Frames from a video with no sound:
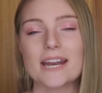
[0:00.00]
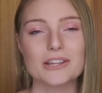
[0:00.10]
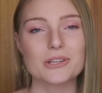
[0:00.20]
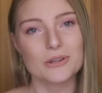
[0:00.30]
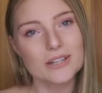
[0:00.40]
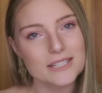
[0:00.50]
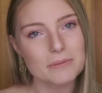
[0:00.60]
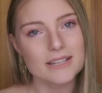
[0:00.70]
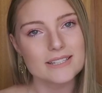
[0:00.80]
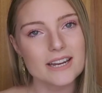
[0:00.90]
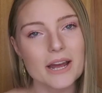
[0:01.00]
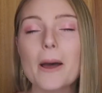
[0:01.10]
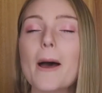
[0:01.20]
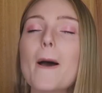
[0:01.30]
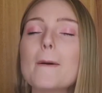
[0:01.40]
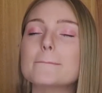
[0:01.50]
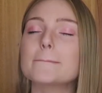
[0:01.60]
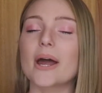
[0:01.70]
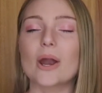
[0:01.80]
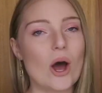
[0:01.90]
end of the uni semester,
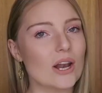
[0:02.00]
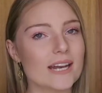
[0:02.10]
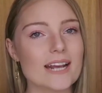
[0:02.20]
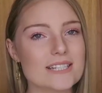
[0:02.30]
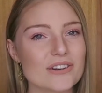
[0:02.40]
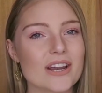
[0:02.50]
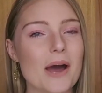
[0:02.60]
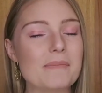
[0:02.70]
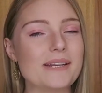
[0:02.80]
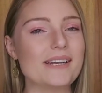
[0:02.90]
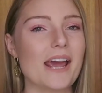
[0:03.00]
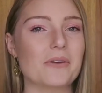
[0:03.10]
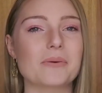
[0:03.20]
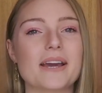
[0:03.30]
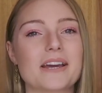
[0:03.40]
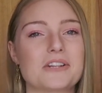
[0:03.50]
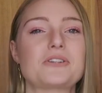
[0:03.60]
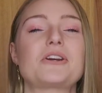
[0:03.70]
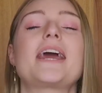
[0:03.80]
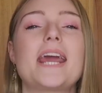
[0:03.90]
but holidays are coming and we are going
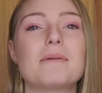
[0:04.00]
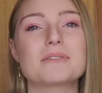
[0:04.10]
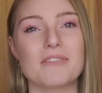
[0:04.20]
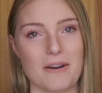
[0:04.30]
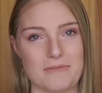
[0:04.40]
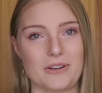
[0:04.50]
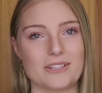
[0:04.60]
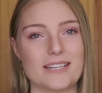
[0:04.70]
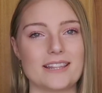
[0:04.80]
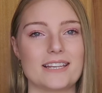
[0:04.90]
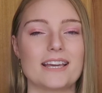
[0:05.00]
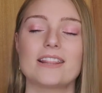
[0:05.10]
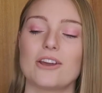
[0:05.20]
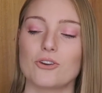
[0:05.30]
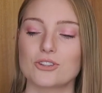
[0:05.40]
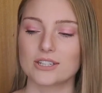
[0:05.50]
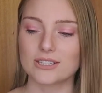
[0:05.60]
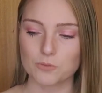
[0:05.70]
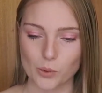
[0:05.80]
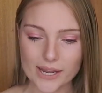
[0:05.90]
to do heaps of uploads in those
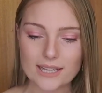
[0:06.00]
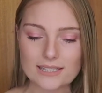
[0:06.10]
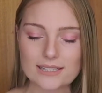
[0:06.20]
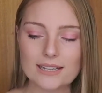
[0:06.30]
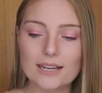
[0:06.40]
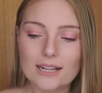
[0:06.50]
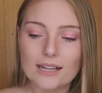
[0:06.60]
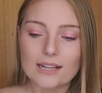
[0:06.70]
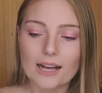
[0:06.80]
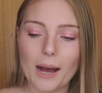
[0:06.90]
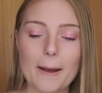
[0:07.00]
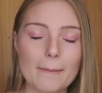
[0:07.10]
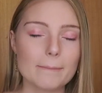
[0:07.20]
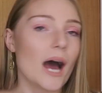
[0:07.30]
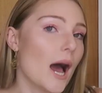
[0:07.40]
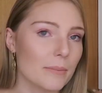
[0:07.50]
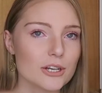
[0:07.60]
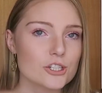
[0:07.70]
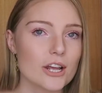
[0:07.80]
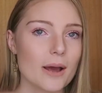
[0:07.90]
weeks. I'm
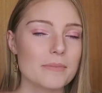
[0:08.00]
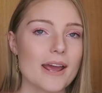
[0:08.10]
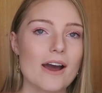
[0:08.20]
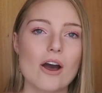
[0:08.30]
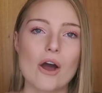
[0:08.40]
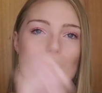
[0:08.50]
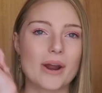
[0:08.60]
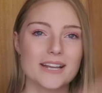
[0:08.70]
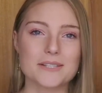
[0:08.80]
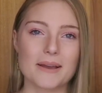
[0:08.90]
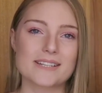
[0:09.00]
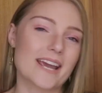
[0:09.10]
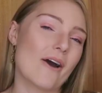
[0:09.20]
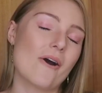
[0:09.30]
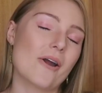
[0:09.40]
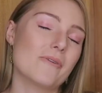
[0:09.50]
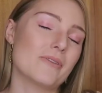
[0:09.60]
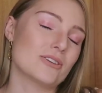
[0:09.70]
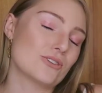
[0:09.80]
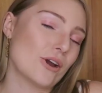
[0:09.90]
going to shut up now. Reagan's about to get
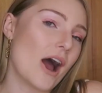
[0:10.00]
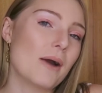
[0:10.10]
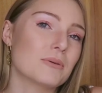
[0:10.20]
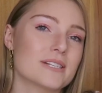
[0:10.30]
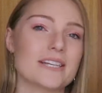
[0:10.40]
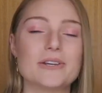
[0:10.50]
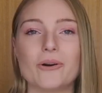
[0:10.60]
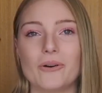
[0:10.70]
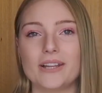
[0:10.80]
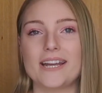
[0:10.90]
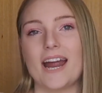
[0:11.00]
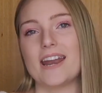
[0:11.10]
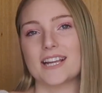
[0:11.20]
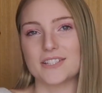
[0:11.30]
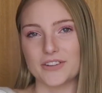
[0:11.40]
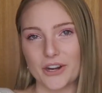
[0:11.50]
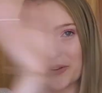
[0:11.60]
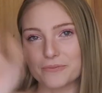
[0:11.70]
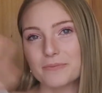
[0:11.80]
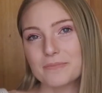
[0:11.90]
home, so I will see you all in our next video.